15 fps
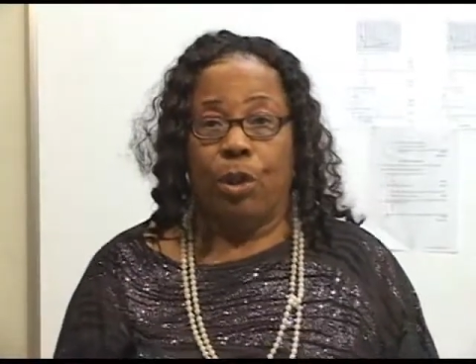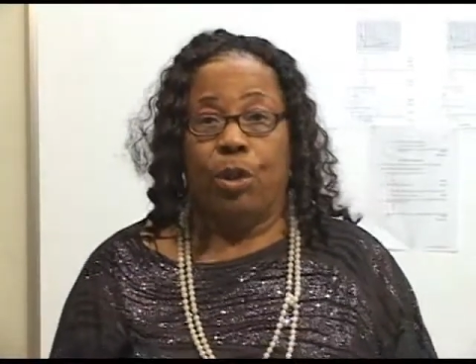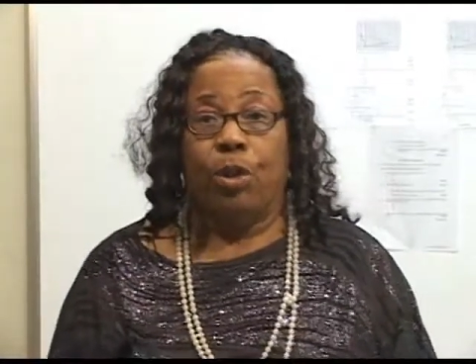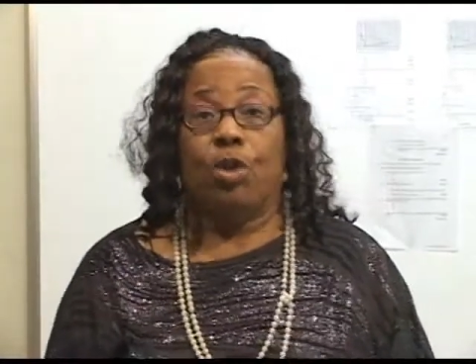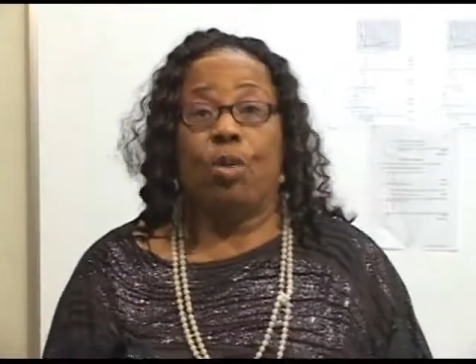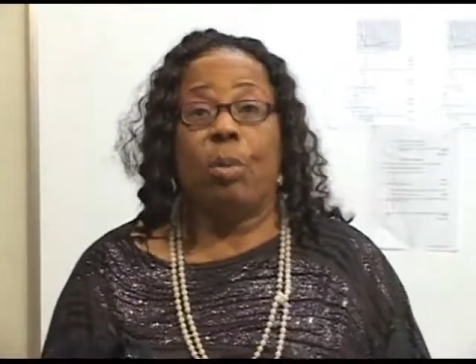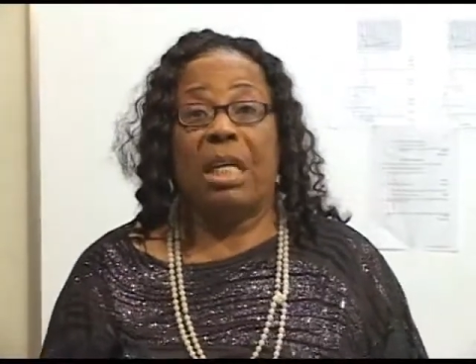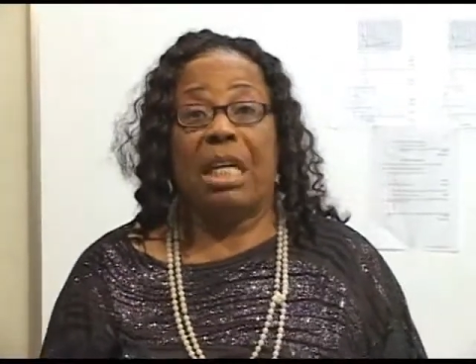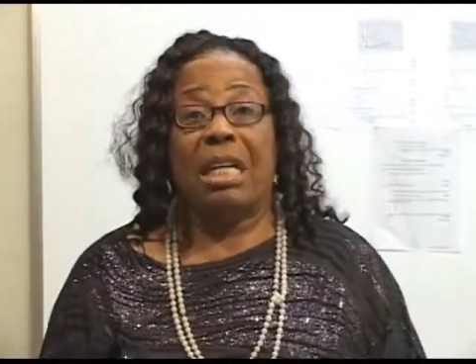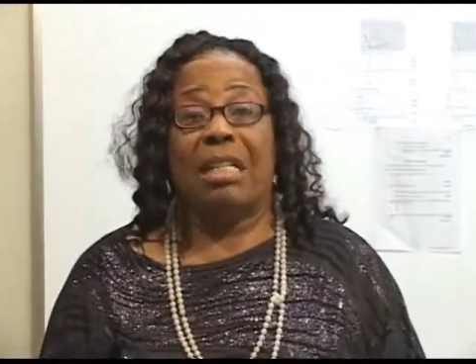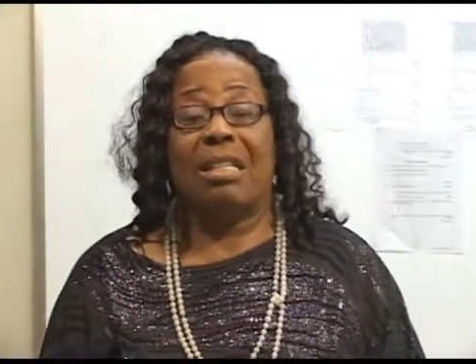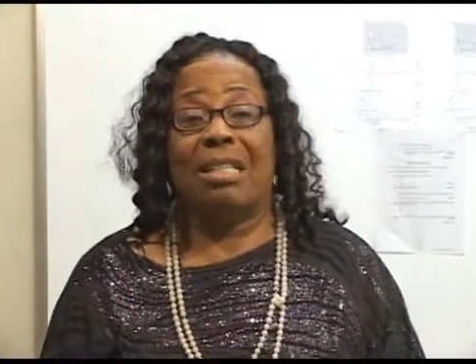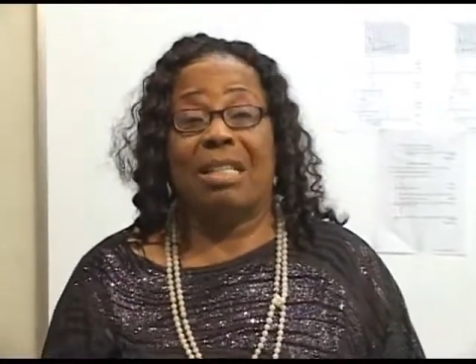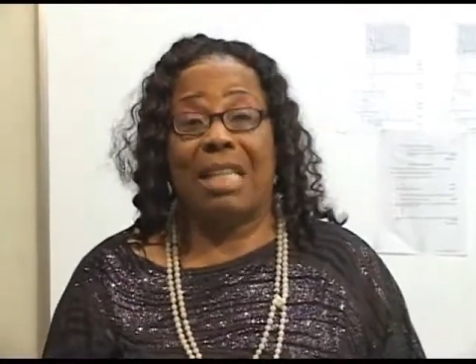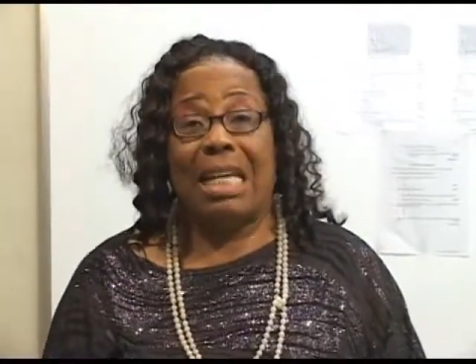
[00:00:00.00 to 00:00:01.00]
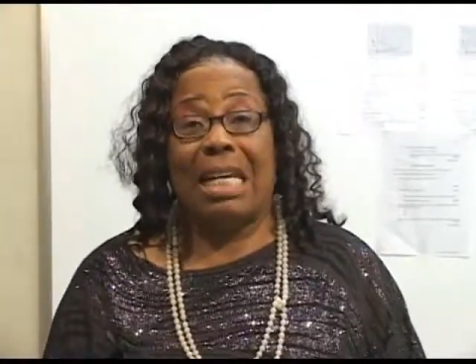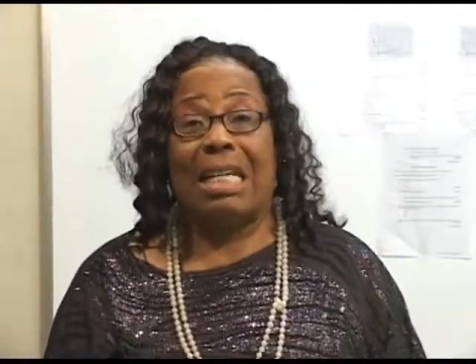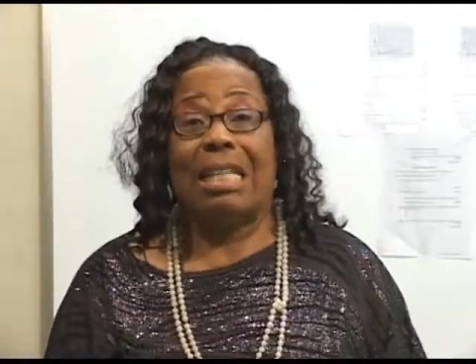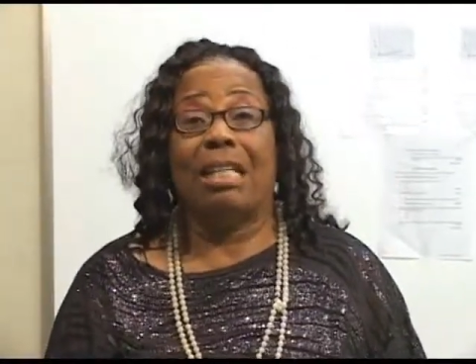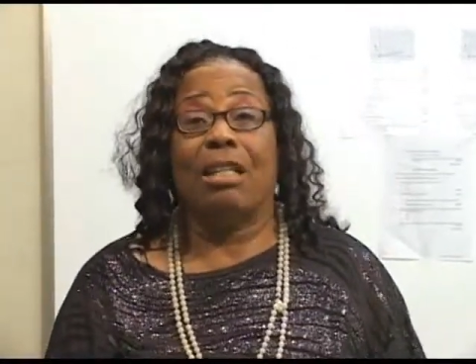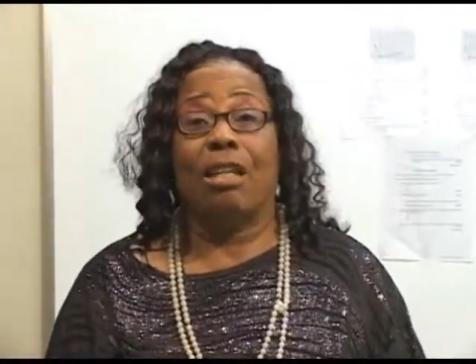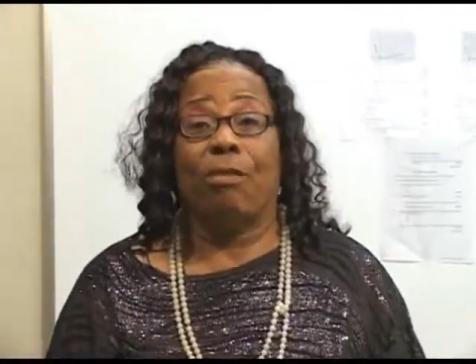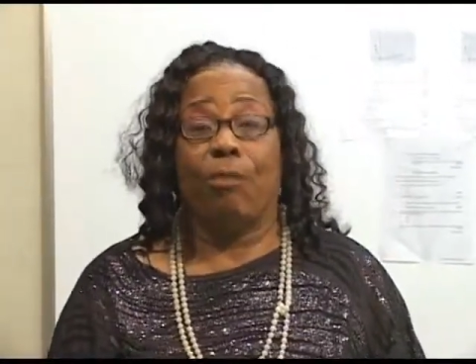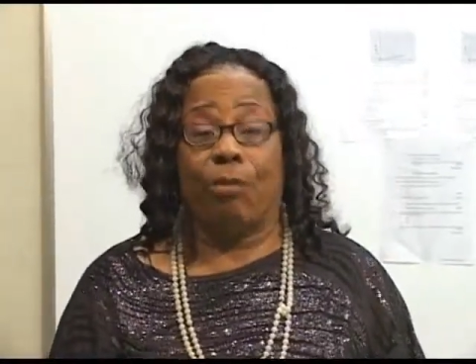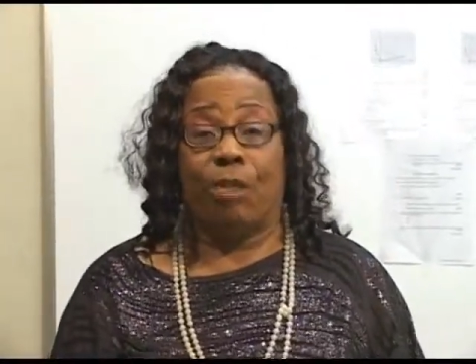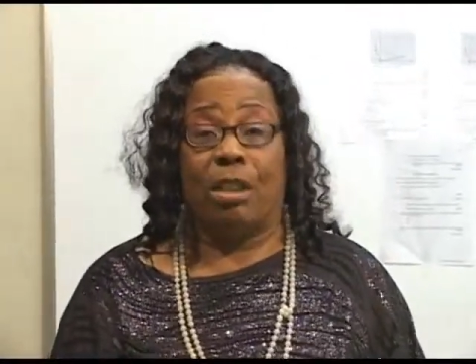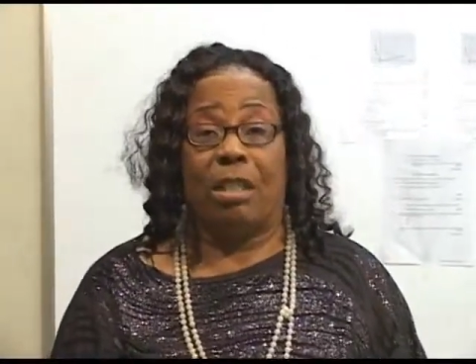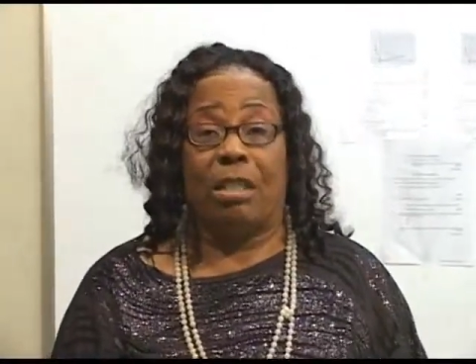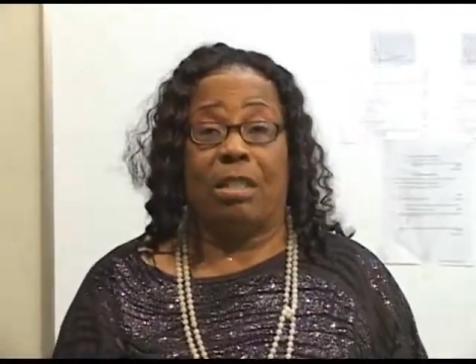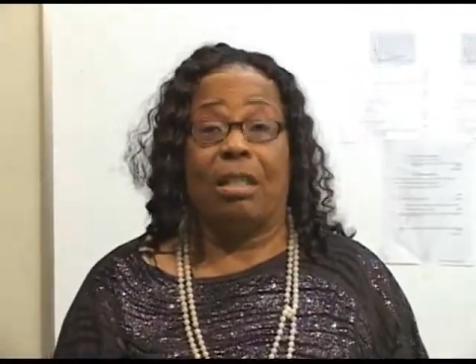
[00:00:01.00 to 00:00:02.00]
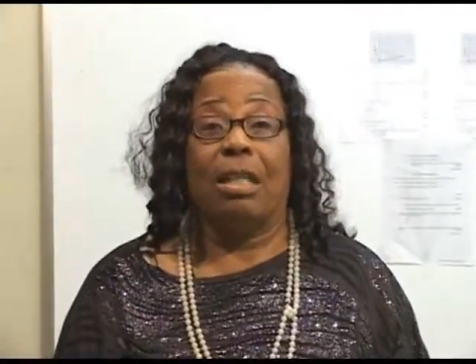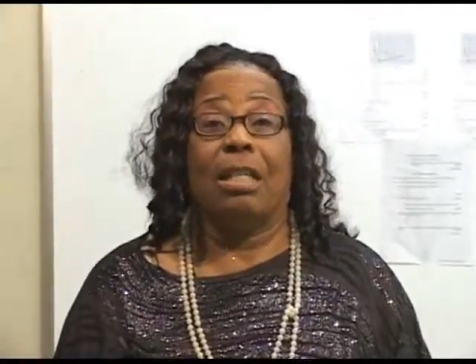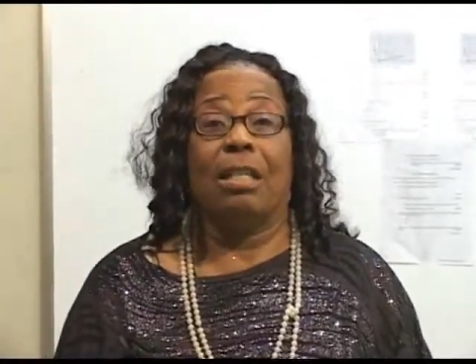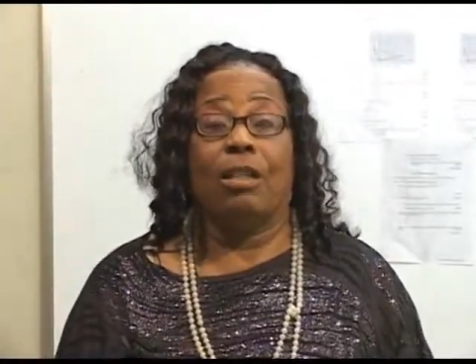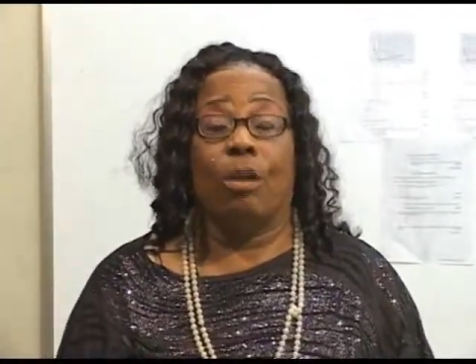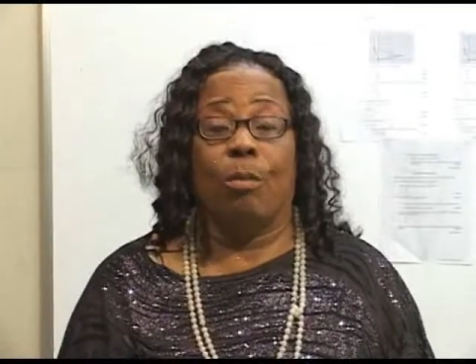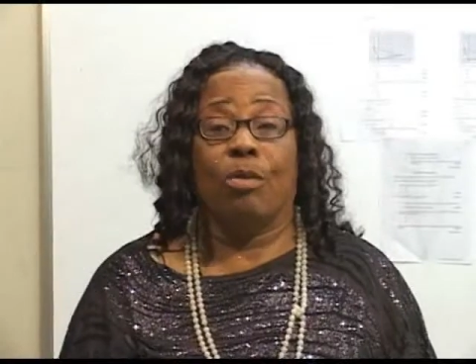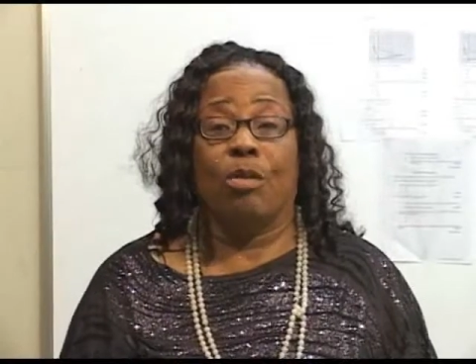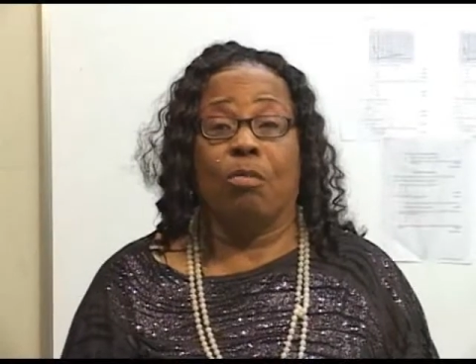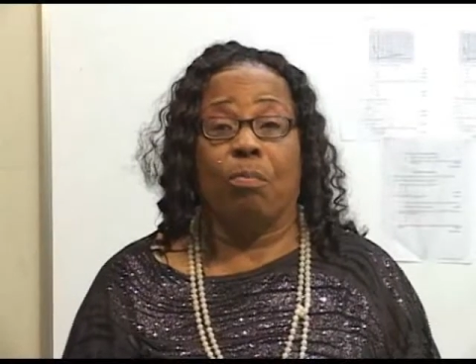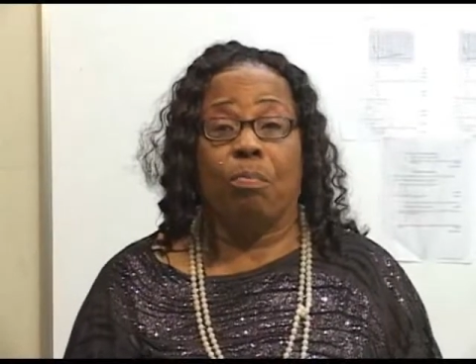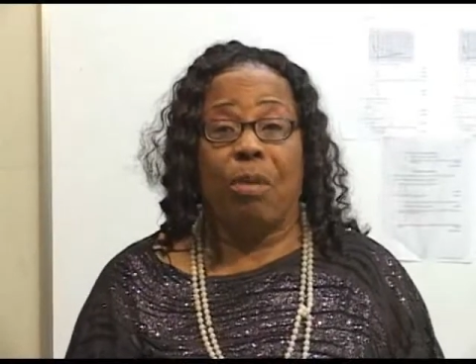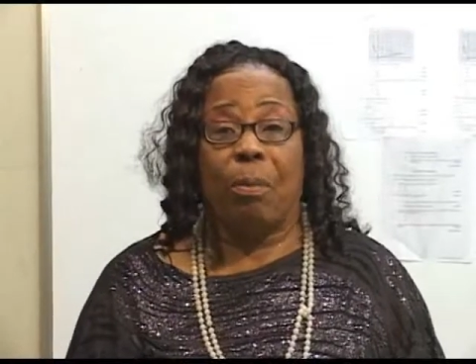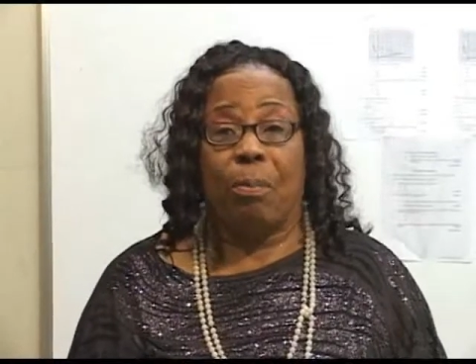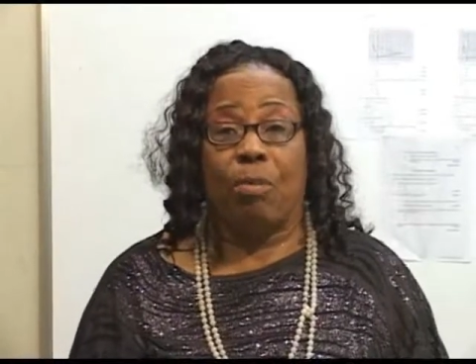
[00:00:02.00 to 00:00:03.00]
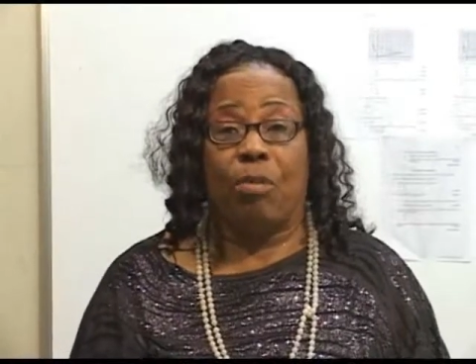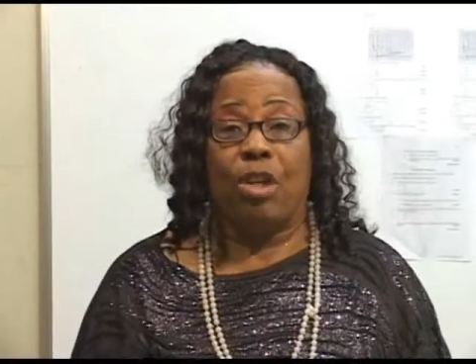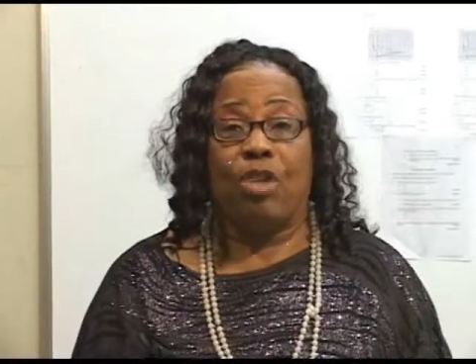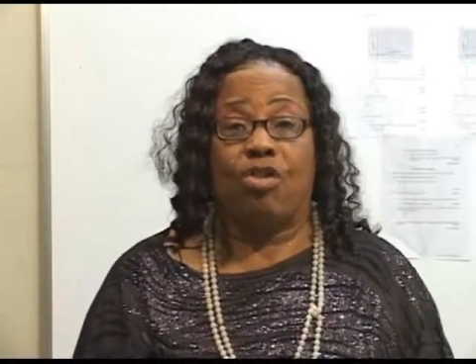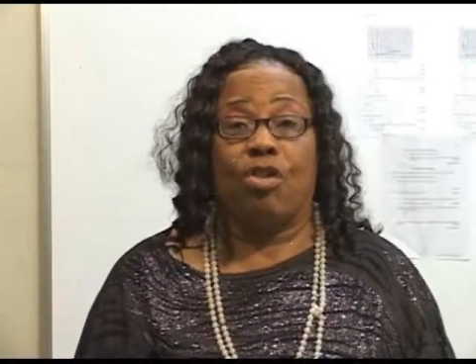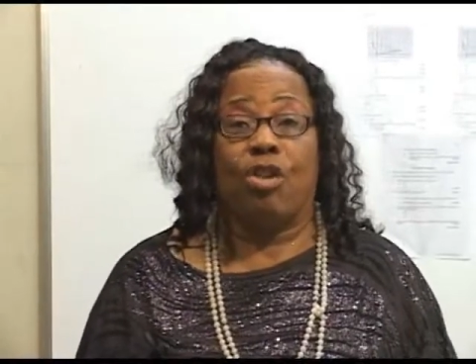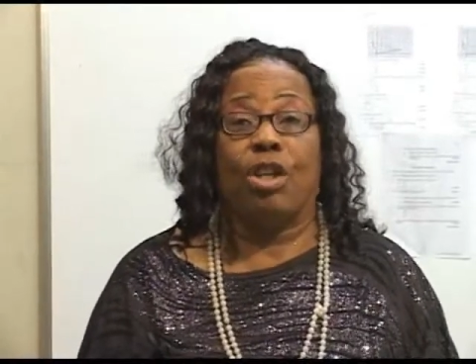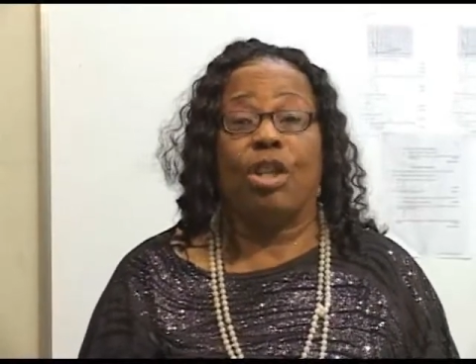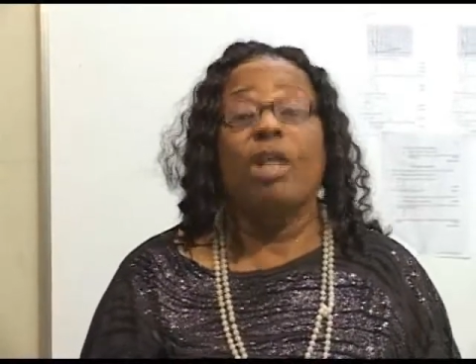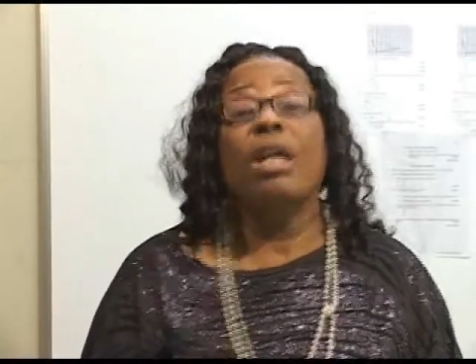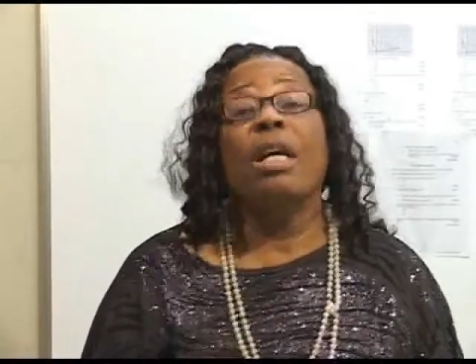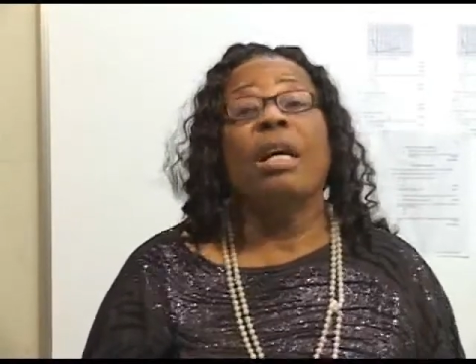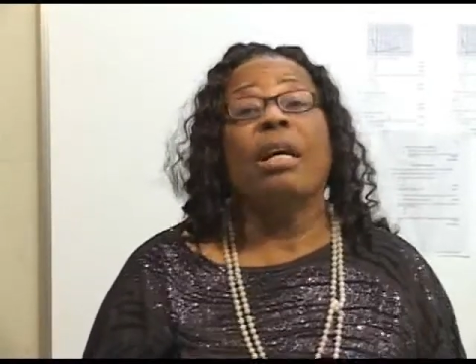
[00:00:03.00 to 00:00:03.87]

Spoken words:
So we can see the difference in terms of preparation